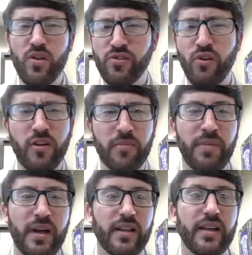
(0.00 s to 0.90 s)
so
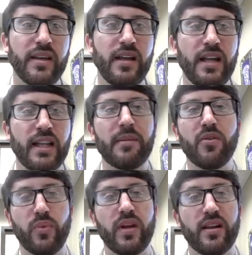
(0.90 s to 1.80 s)
compelling. Let me
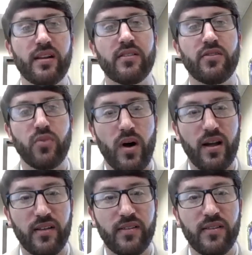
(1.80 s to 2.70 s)
read it
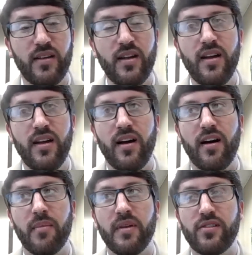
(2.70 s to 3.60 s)
twice.
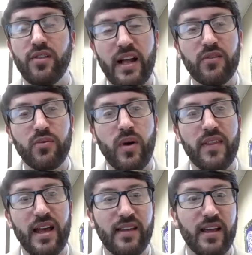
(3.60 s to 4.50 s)
And so that's why the
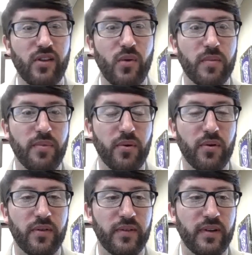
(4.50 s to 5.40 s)
essay is so
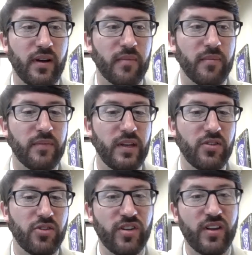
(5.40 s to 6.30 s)
important,
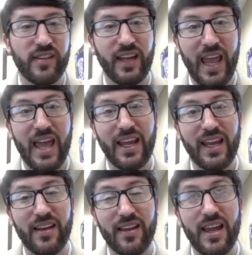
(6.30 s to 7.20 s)
just because
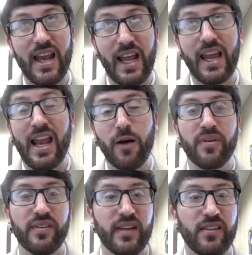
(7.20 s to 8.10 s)
it can help
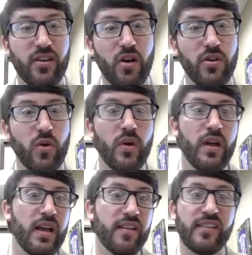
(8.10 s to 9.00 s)
us get to know you.
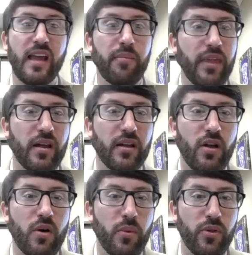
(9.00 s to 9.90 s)
Same thing
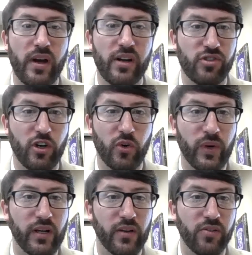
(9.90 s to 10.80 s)
along with your
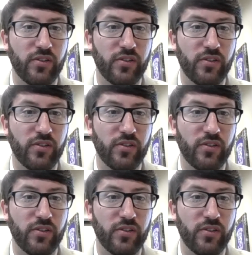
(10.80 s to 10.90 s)
extracurriculars.